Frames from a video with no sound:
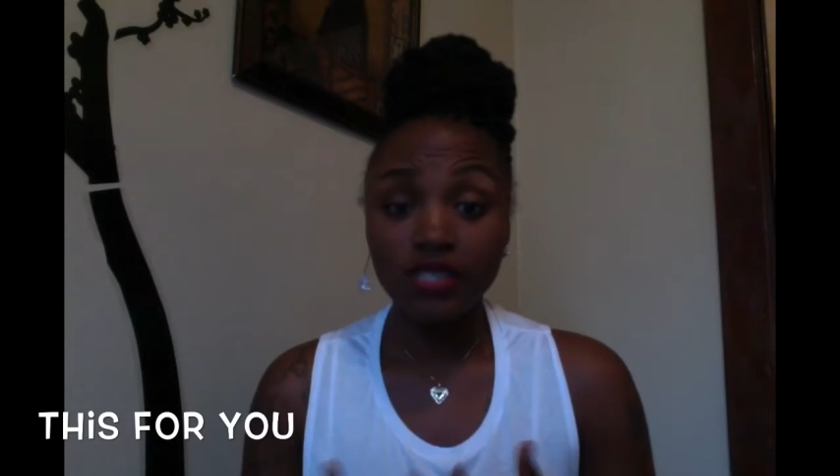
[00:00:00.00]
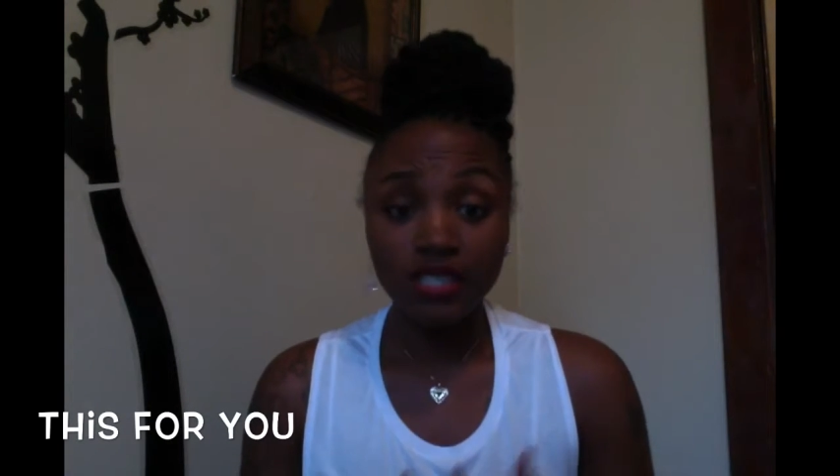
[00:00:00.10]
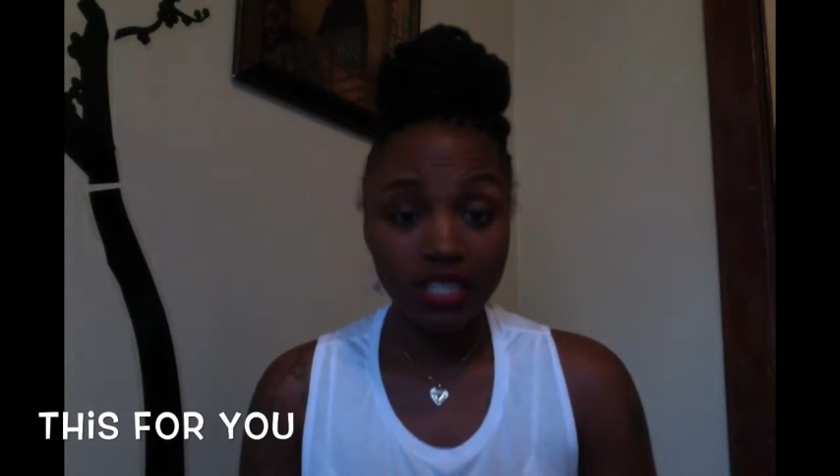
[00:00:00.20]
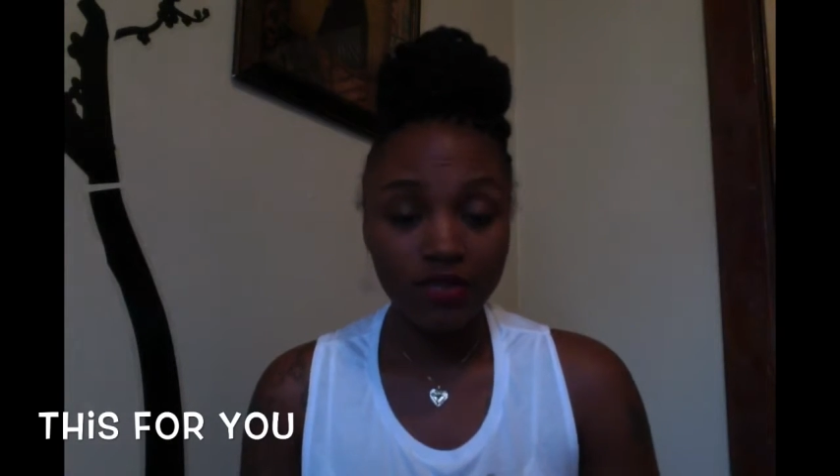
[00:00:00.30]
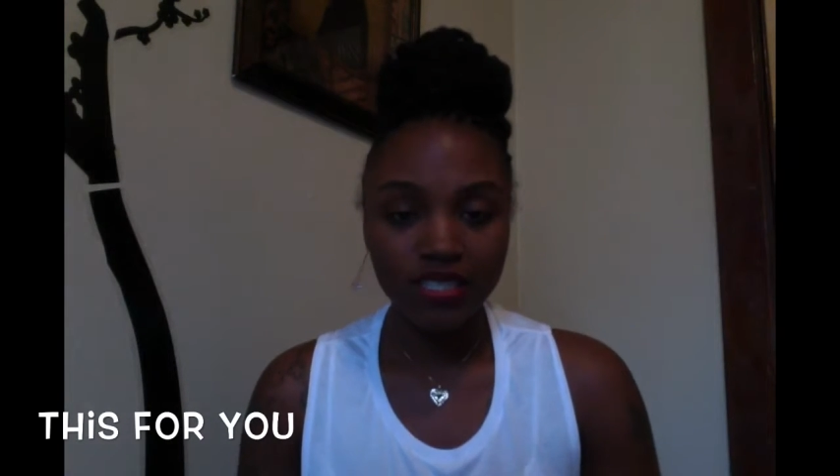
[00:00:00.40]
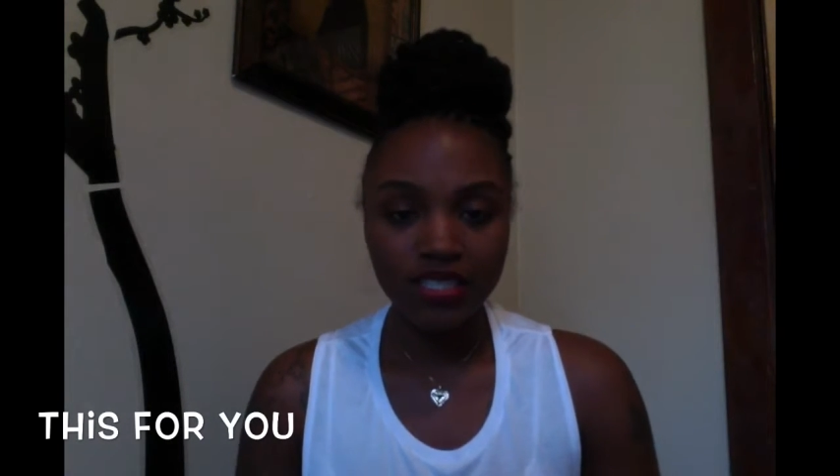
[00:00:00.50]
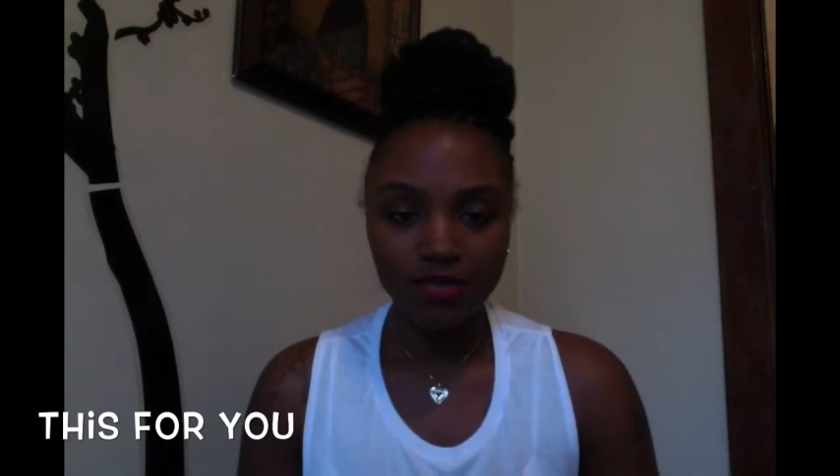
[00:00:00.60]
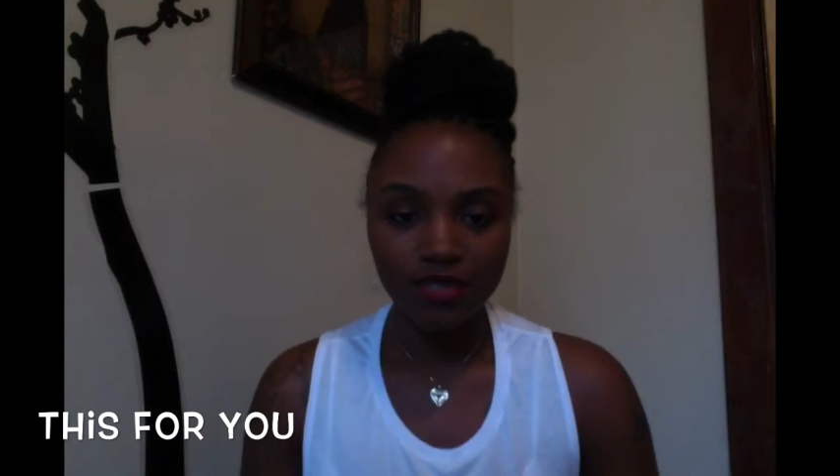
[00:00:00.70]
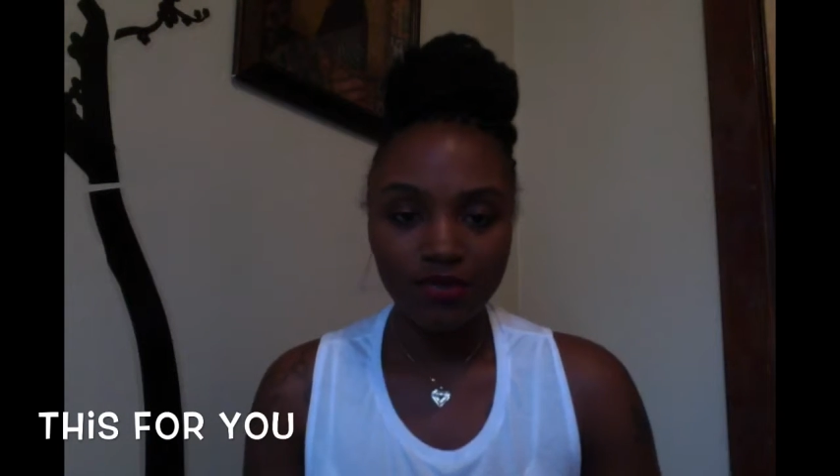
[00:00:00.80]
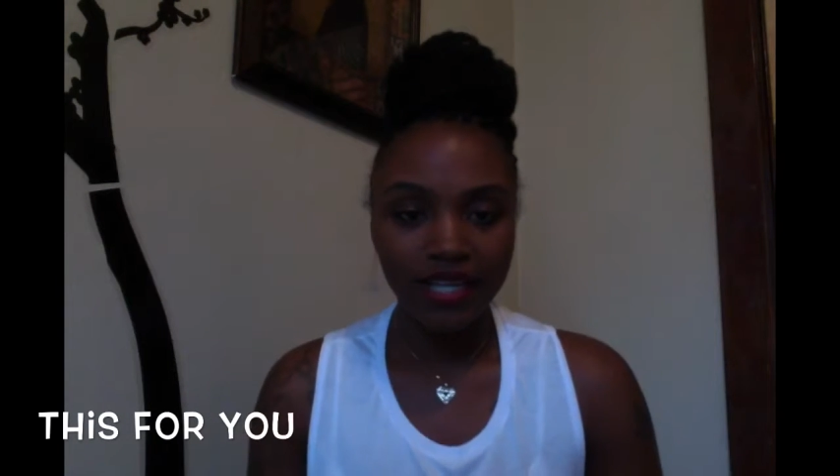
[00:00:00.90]
dealing with
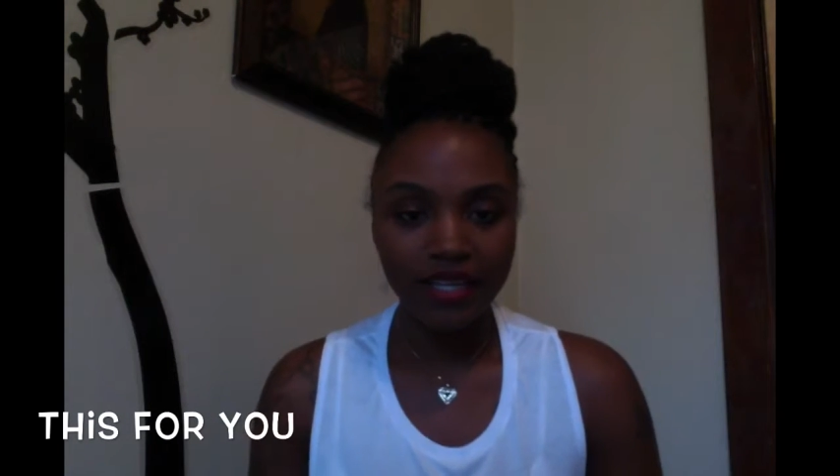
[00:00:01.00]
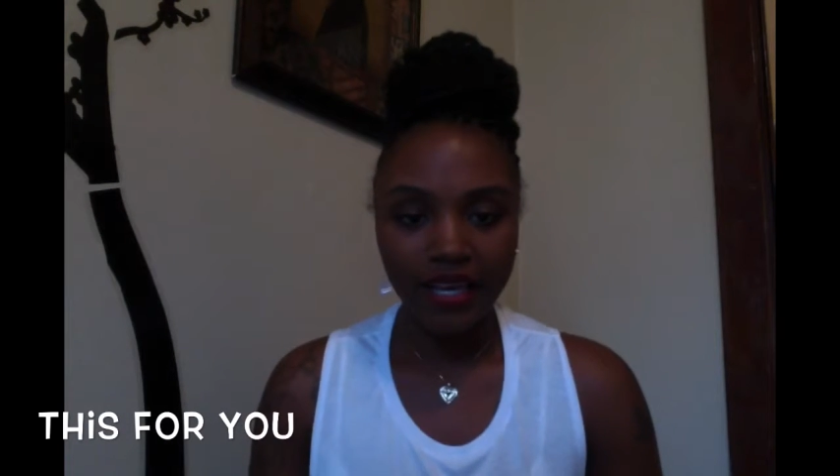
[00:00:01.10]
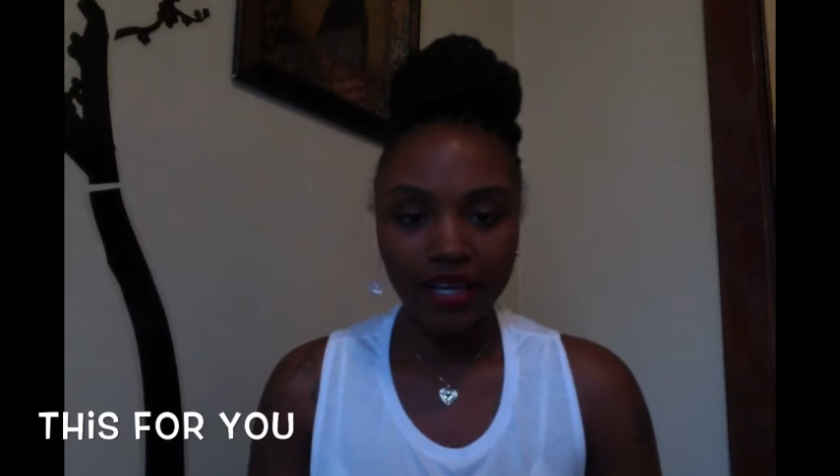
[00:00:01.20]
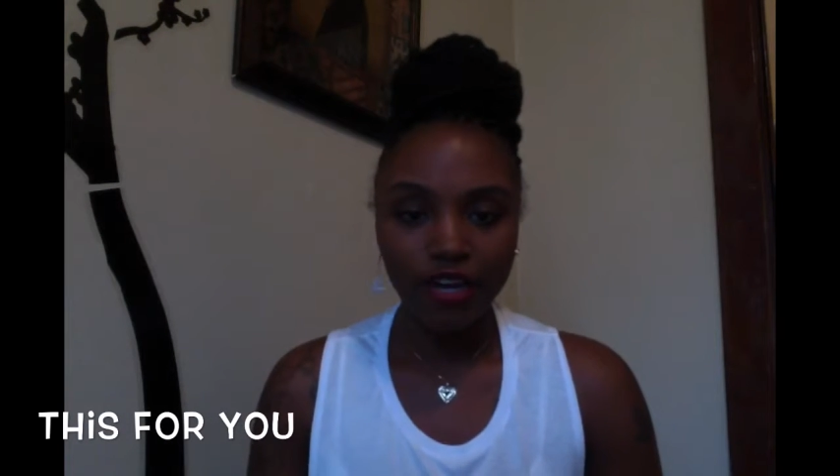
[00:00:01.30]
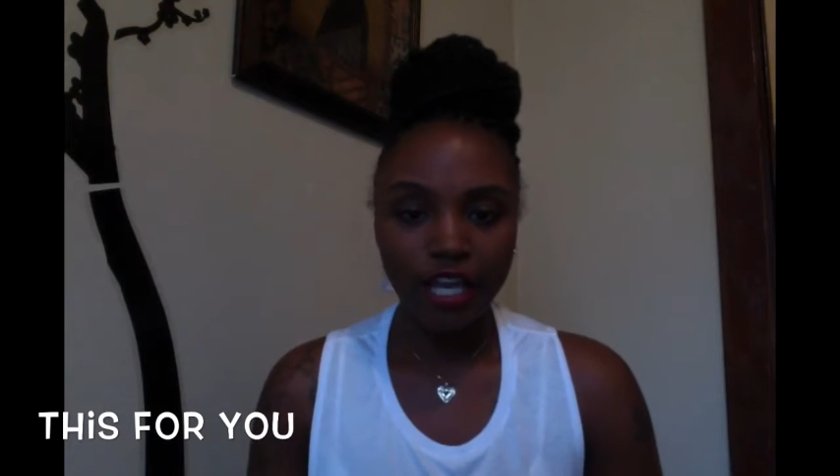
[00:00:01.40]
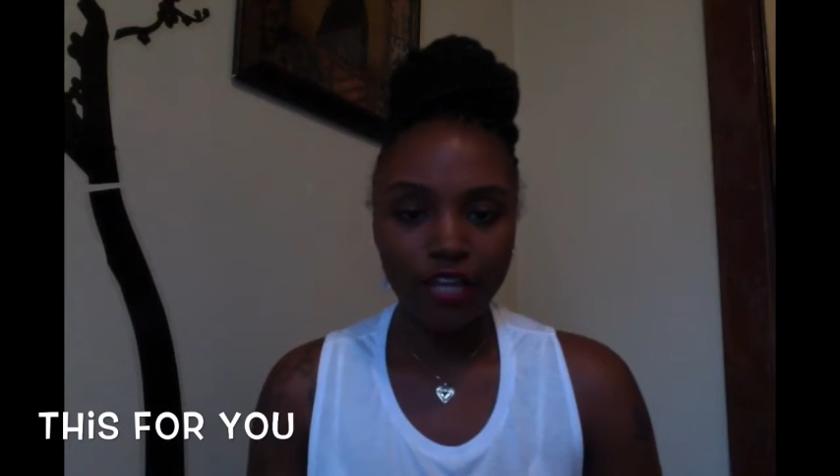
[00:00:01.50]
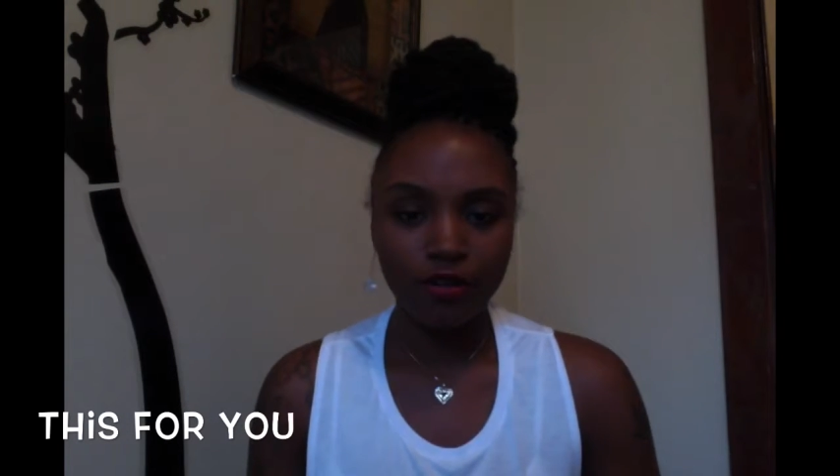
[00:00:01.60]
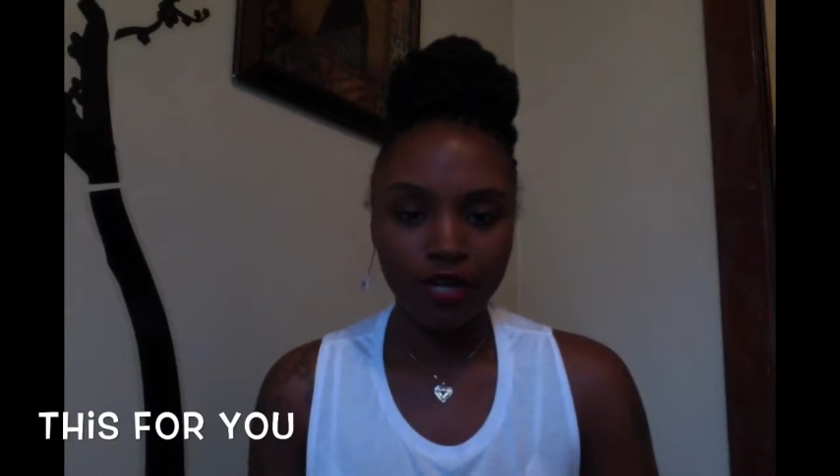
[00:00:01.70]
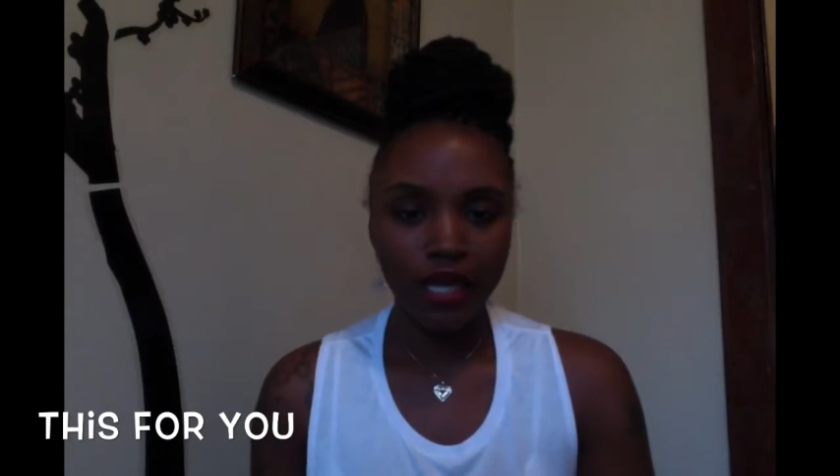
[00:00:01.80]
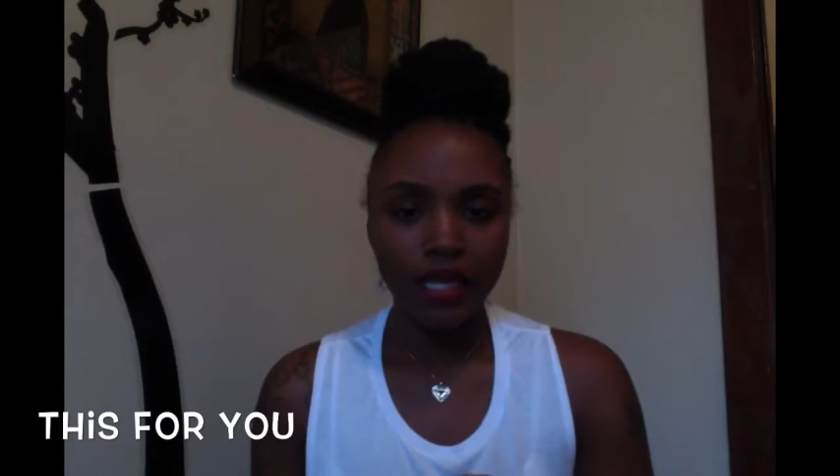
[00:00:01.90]
something right now and
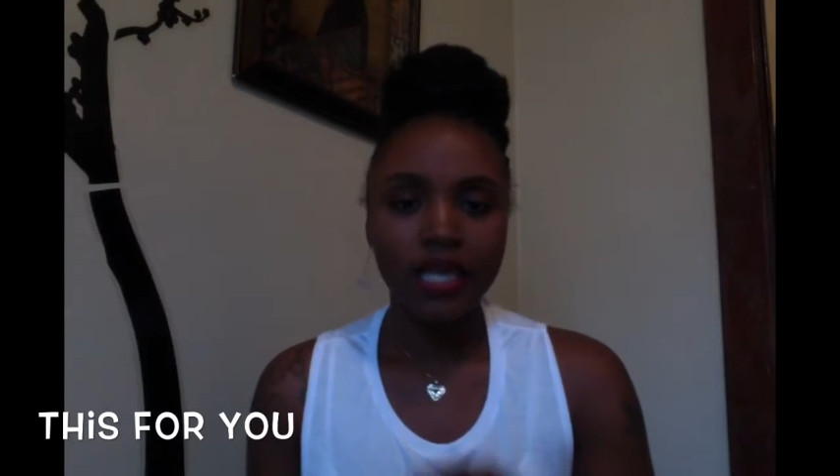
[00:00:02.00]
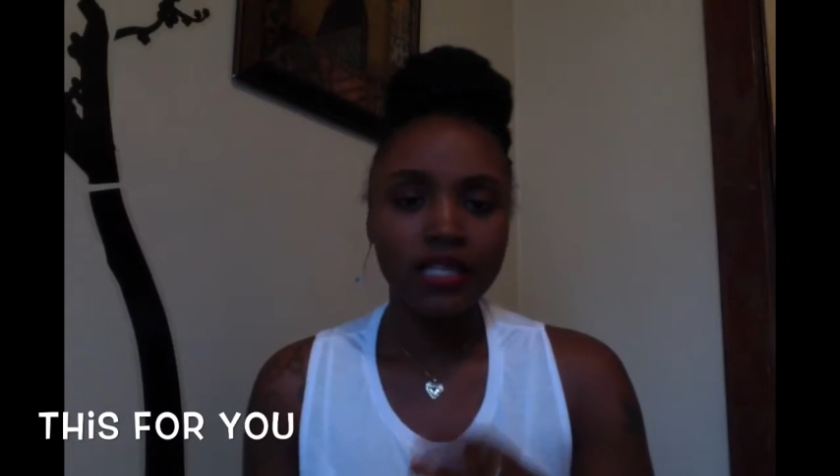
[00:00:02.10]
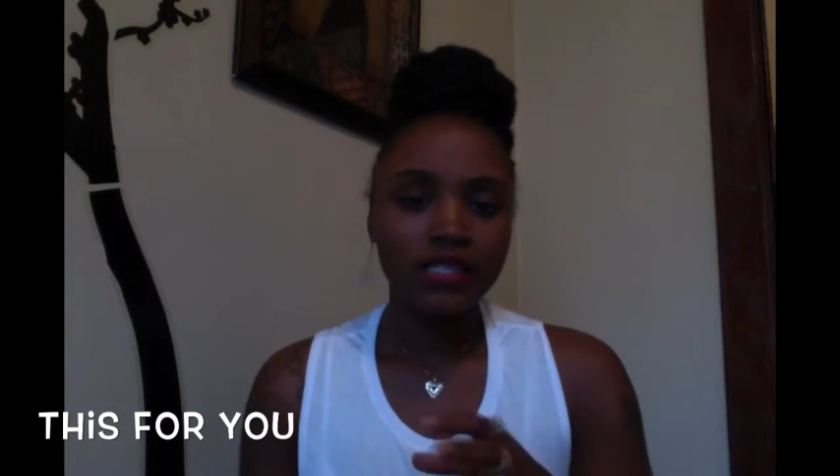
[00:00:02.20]
you're like